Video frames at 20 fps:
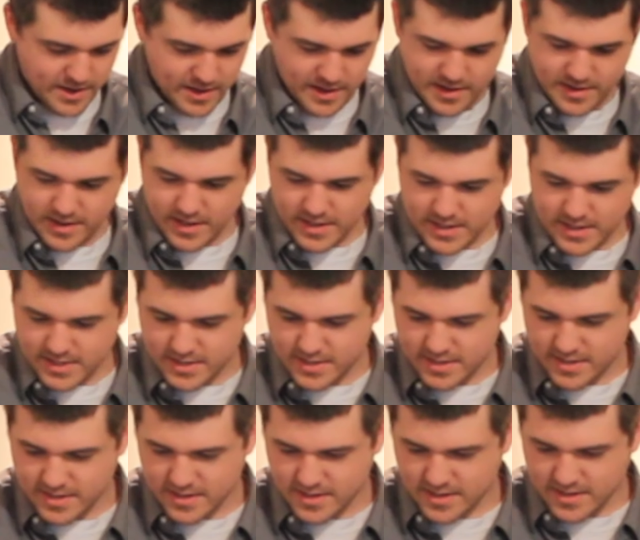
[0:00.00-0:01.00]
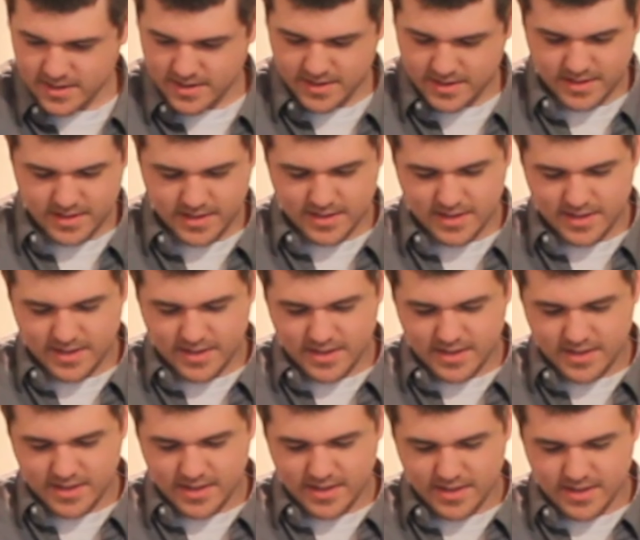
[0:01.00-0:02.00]
does
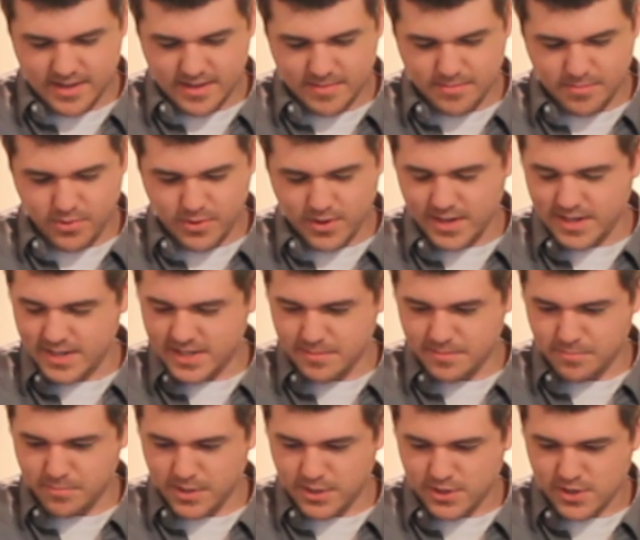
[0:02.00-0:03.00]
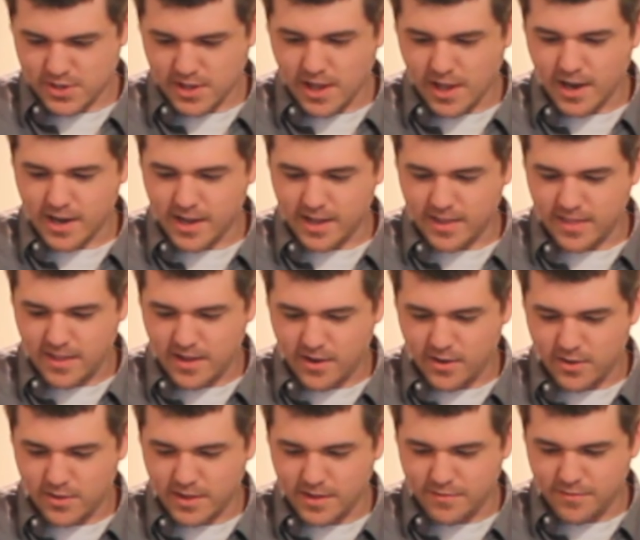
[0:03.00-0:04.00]
pretty simply just lock in there. You
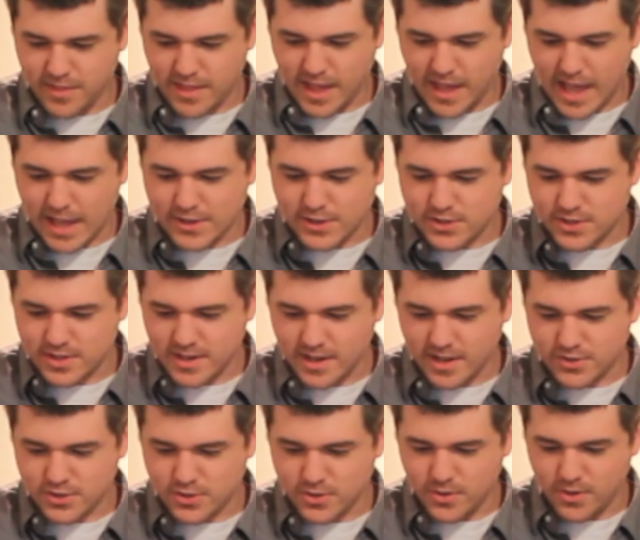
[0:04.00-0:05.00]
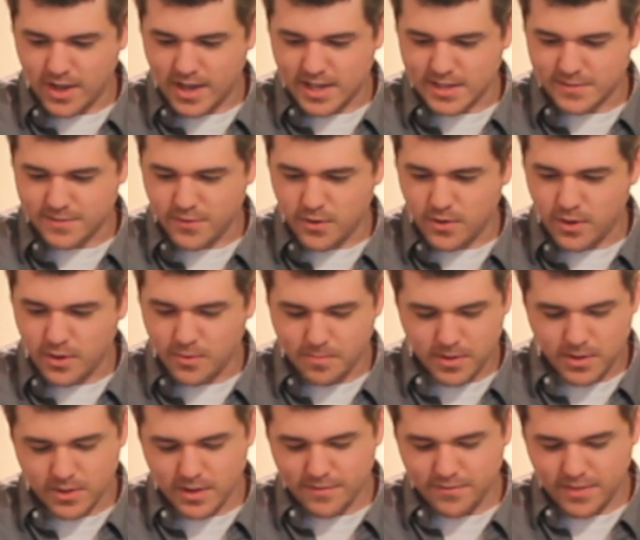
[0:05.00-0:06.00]
lift the hatch. I'll show you guys a photo, but you
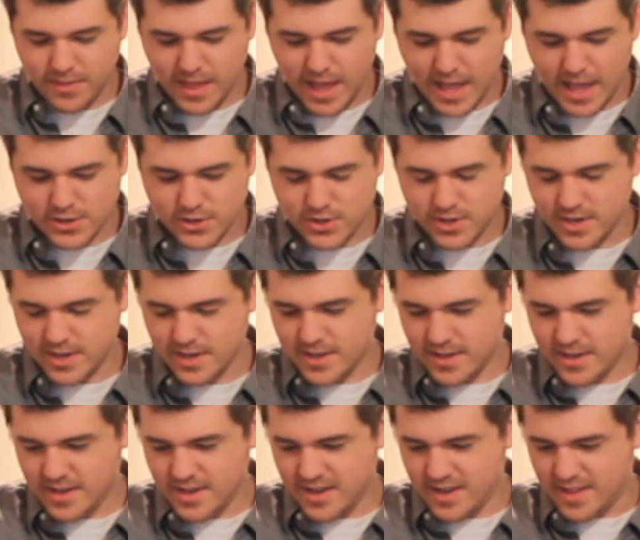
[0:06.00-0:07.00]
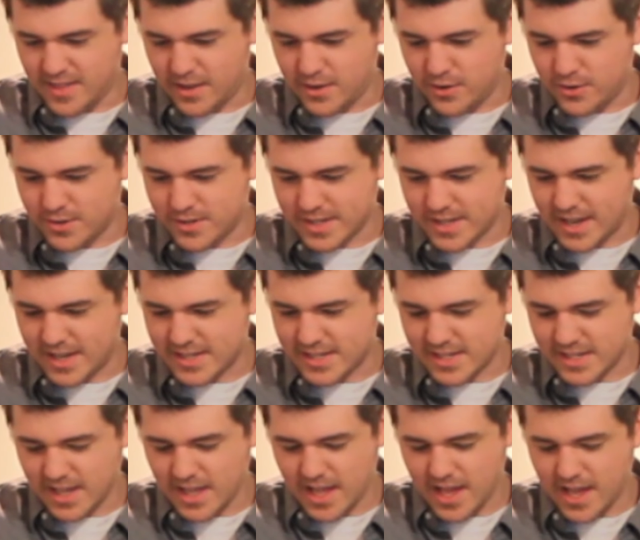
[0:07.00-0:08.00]
lift the hatch, and then you just kind of
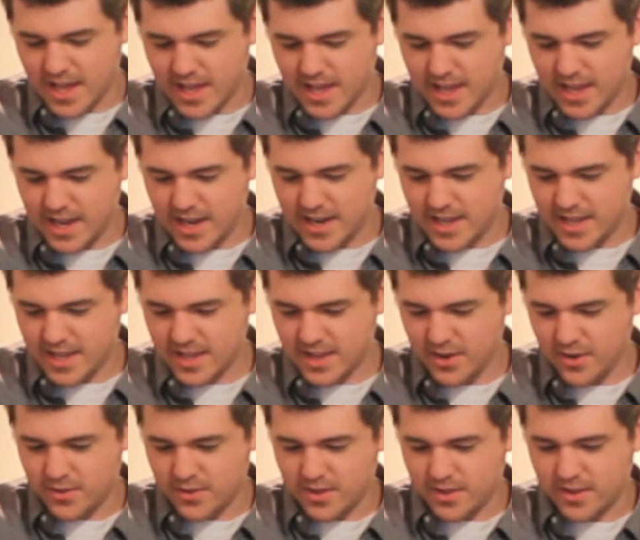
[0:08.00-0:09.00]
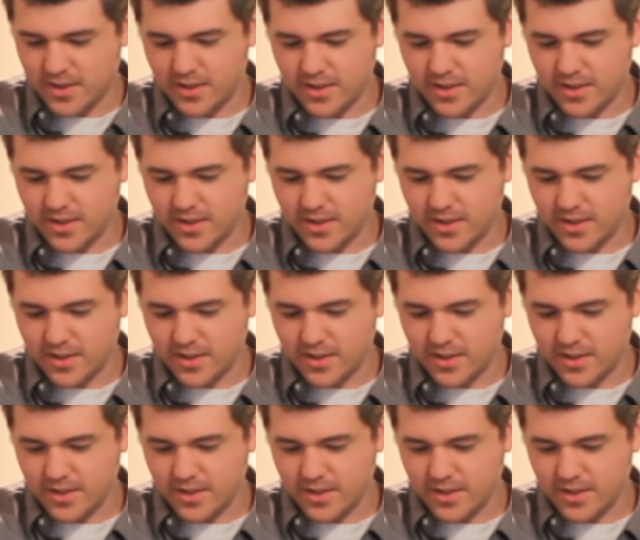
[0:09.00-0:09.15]
slide your little